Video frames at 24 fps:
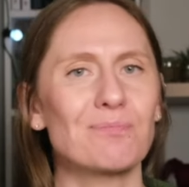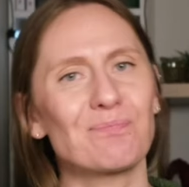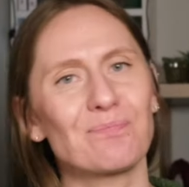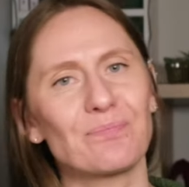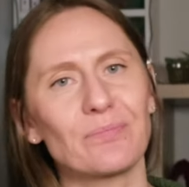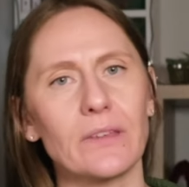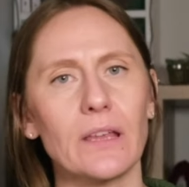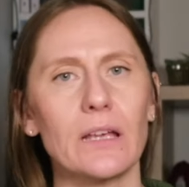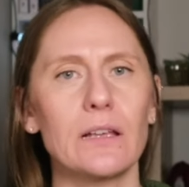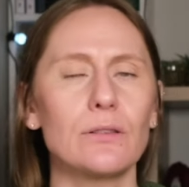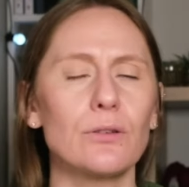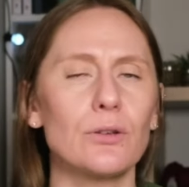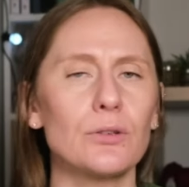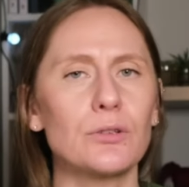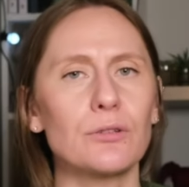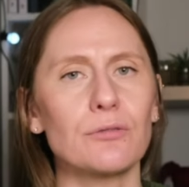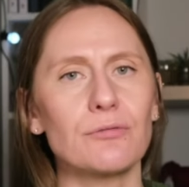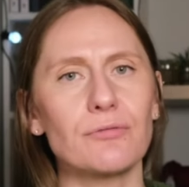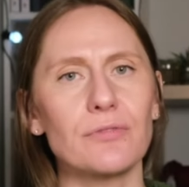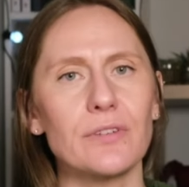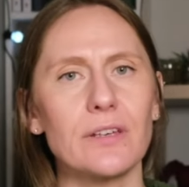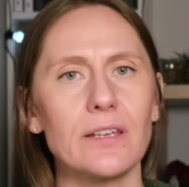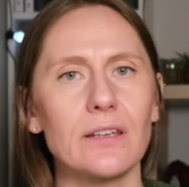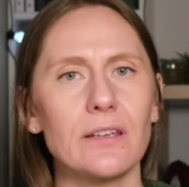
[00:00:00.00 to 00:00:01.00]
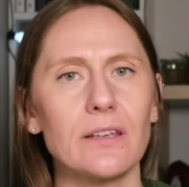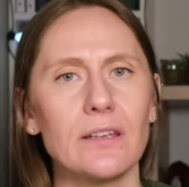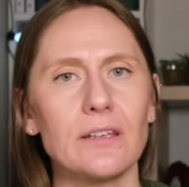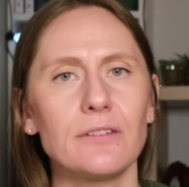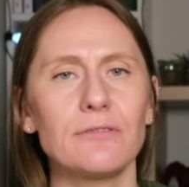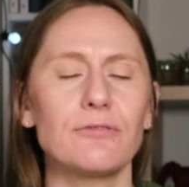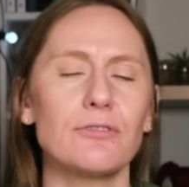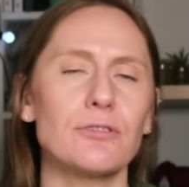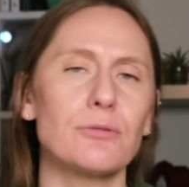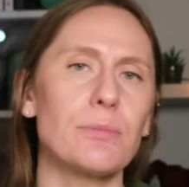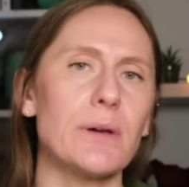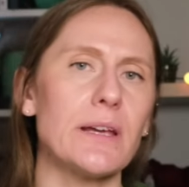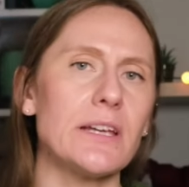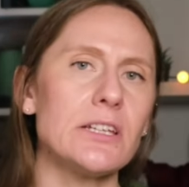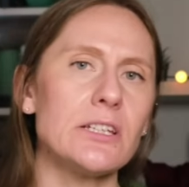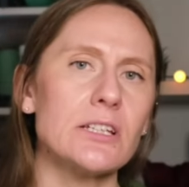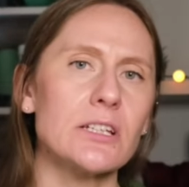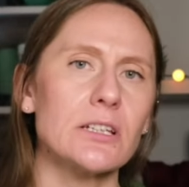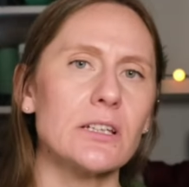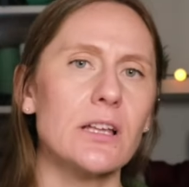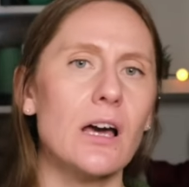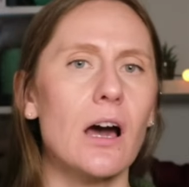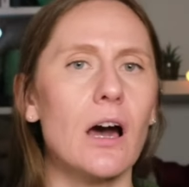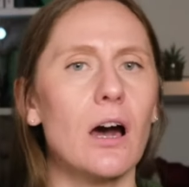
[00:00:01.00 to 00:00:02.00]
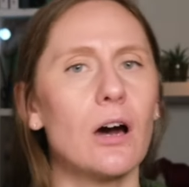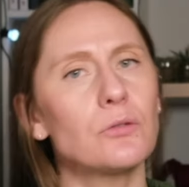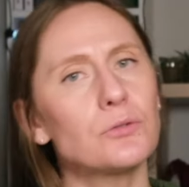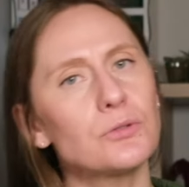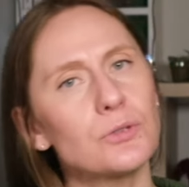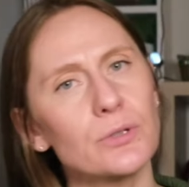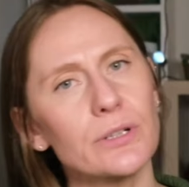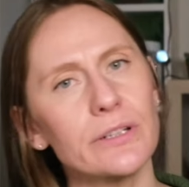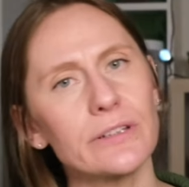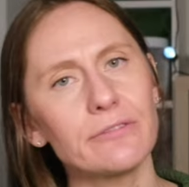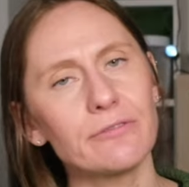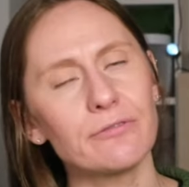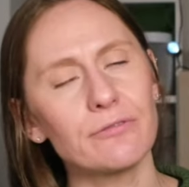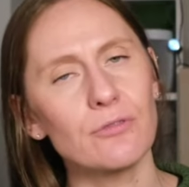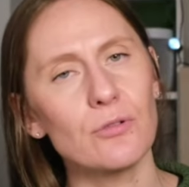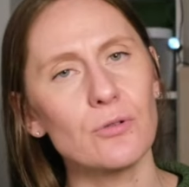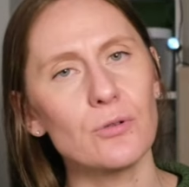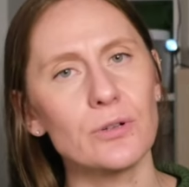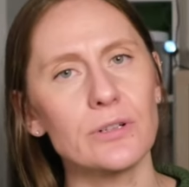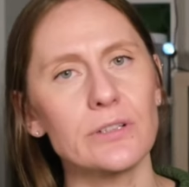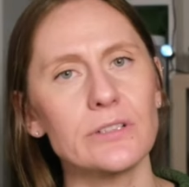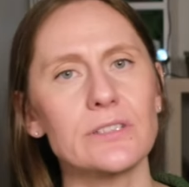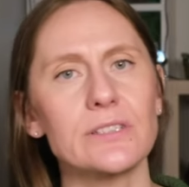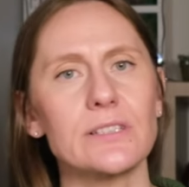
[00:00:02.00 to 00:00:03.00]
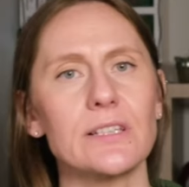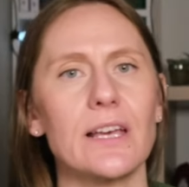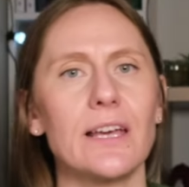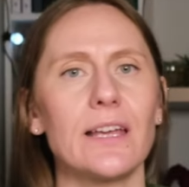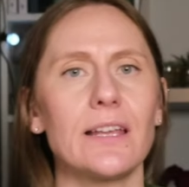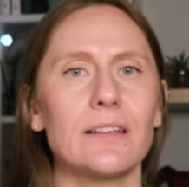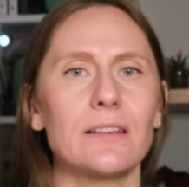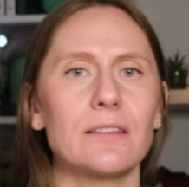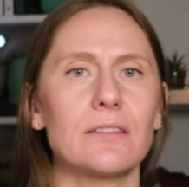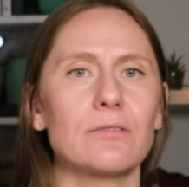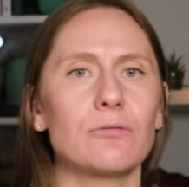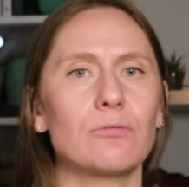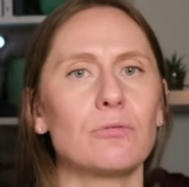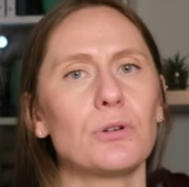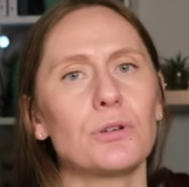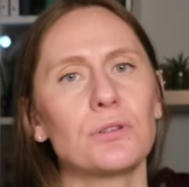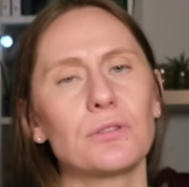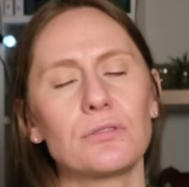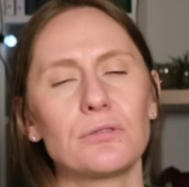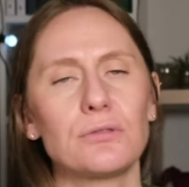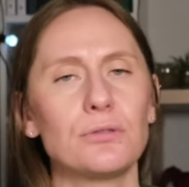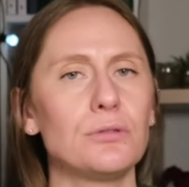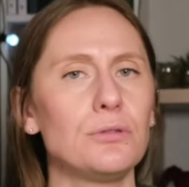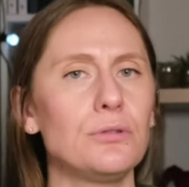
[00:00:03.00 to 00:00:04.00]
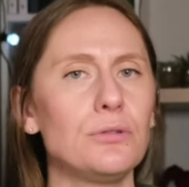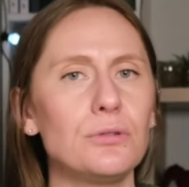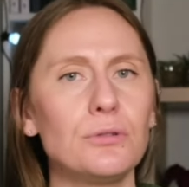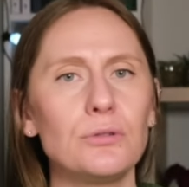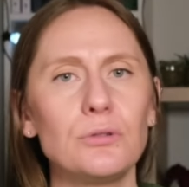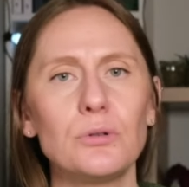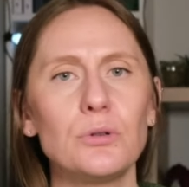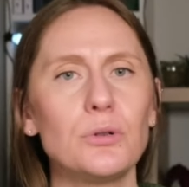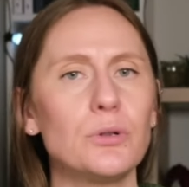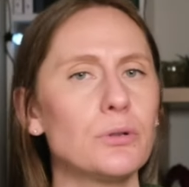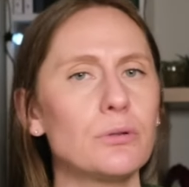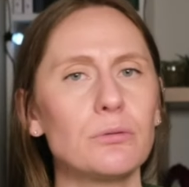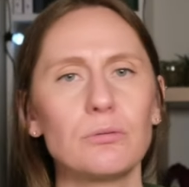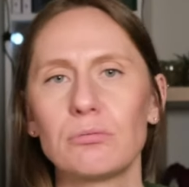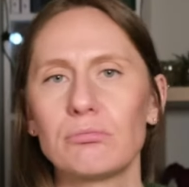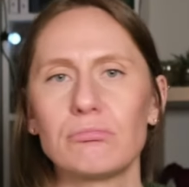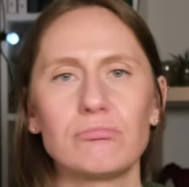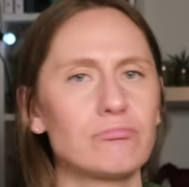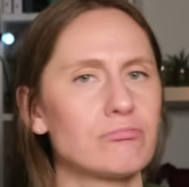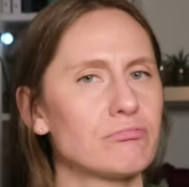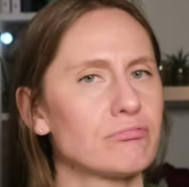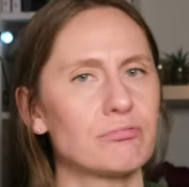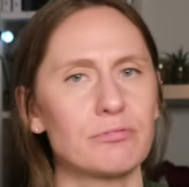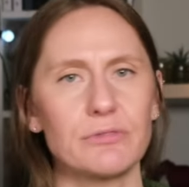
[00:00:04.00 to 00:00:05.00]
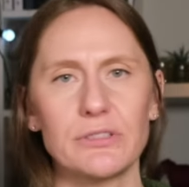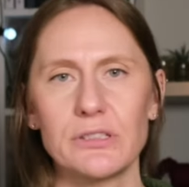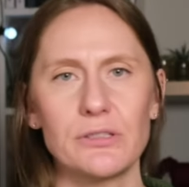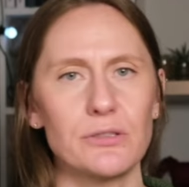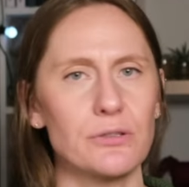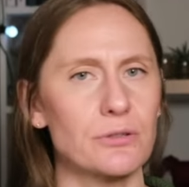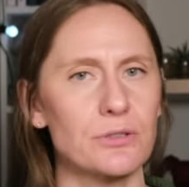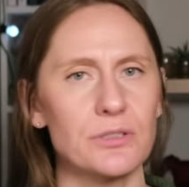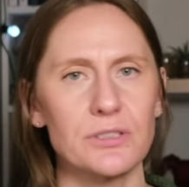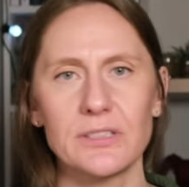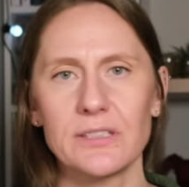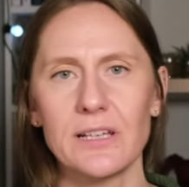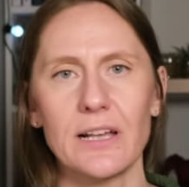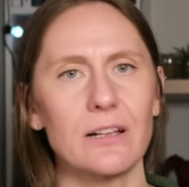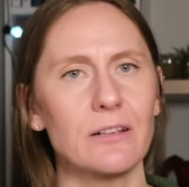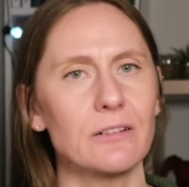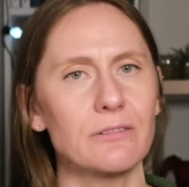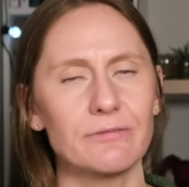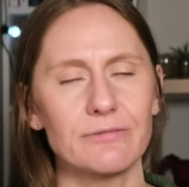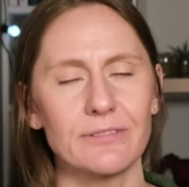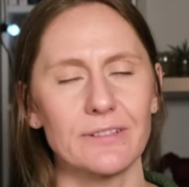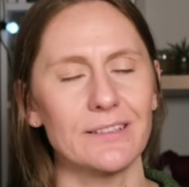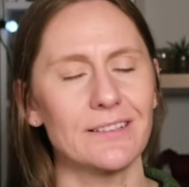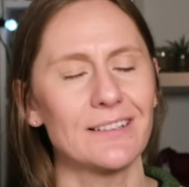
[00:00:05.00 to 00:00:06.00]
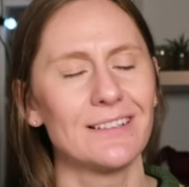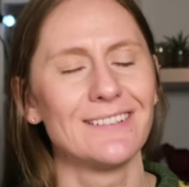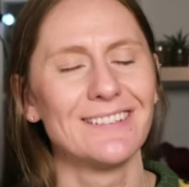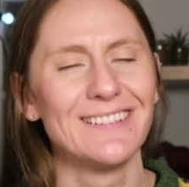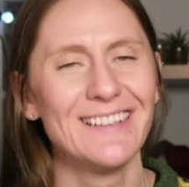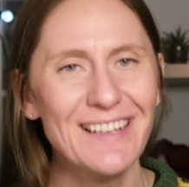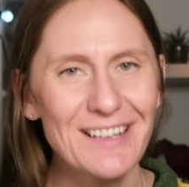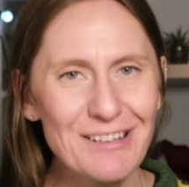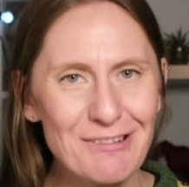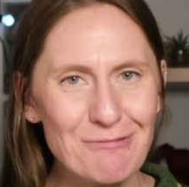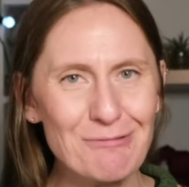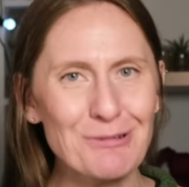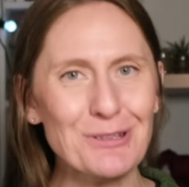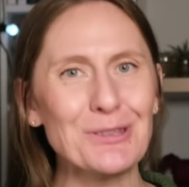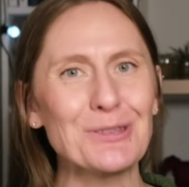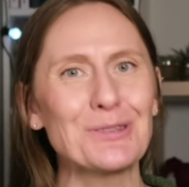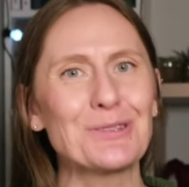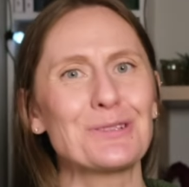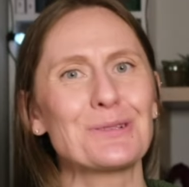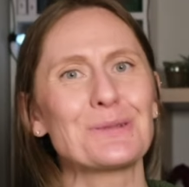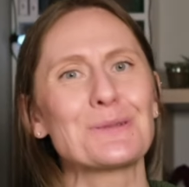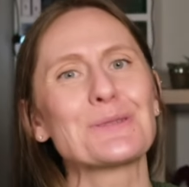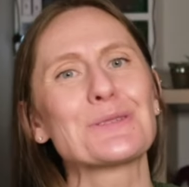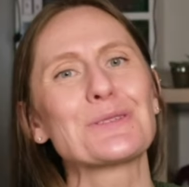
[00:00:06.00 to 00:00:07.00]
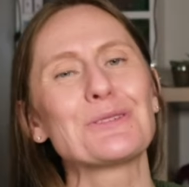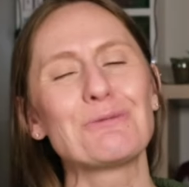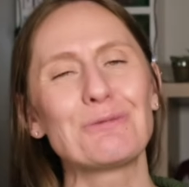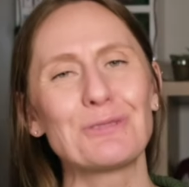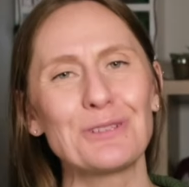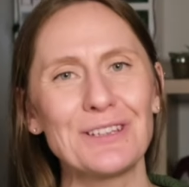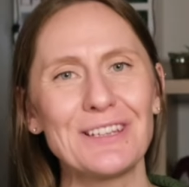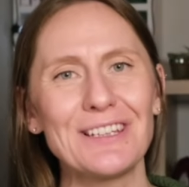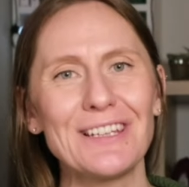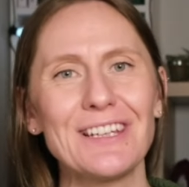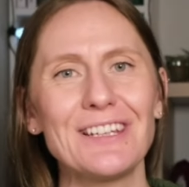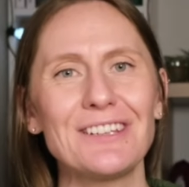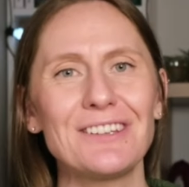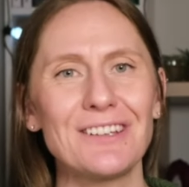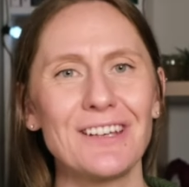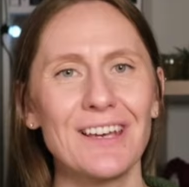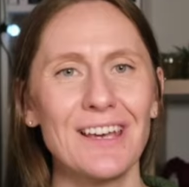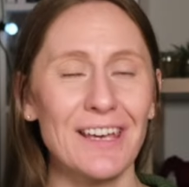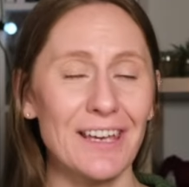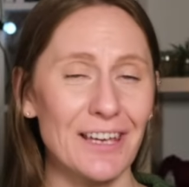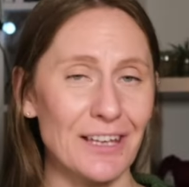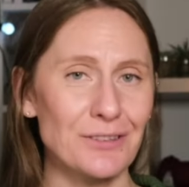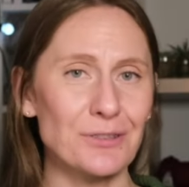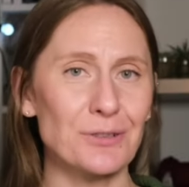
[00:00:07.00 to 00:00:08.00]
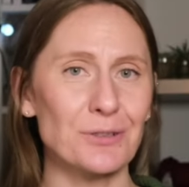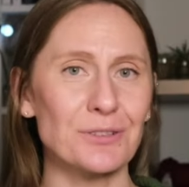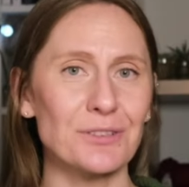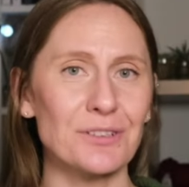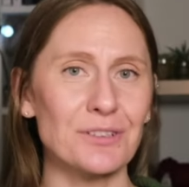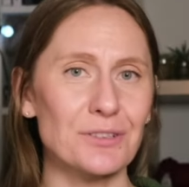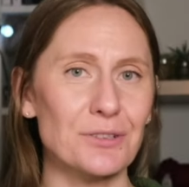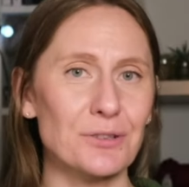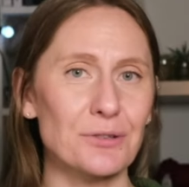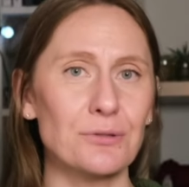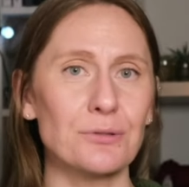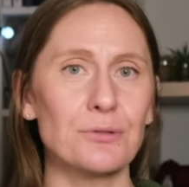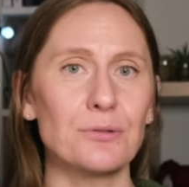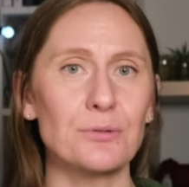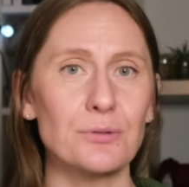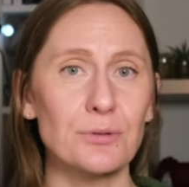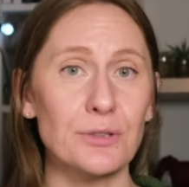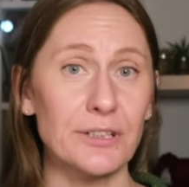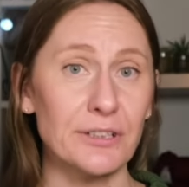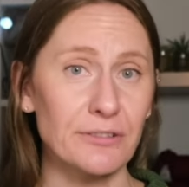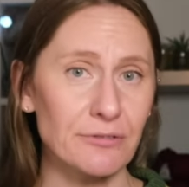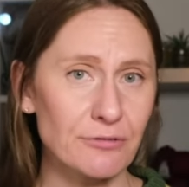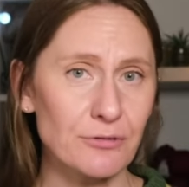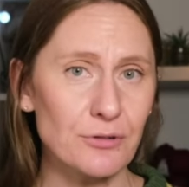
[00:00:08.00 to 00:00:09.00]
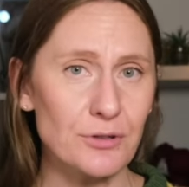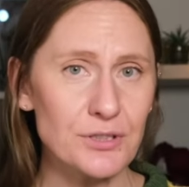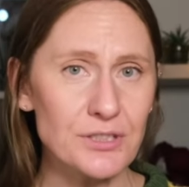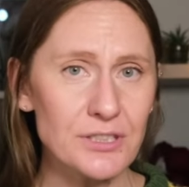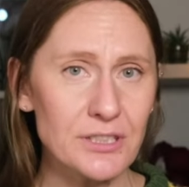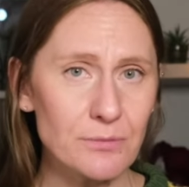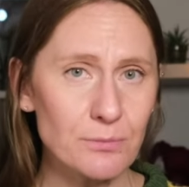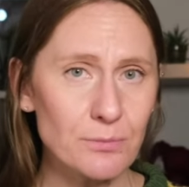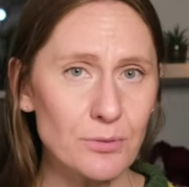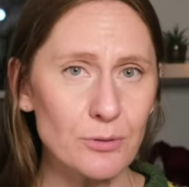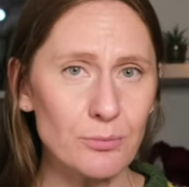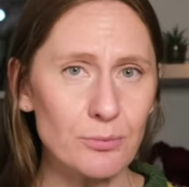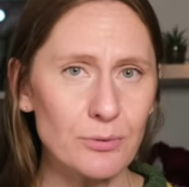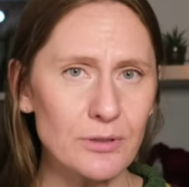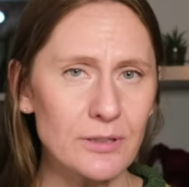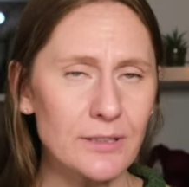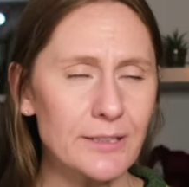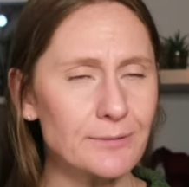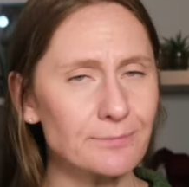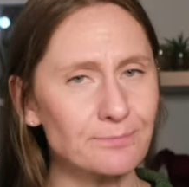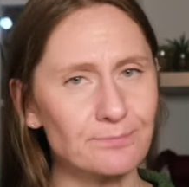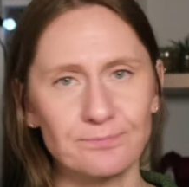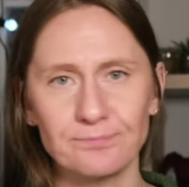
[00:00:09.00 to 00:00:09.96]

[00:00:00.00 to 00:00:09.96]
a lot of information how to reinforce and what to do with yourself and what tools you would need in order to reinforce it properly.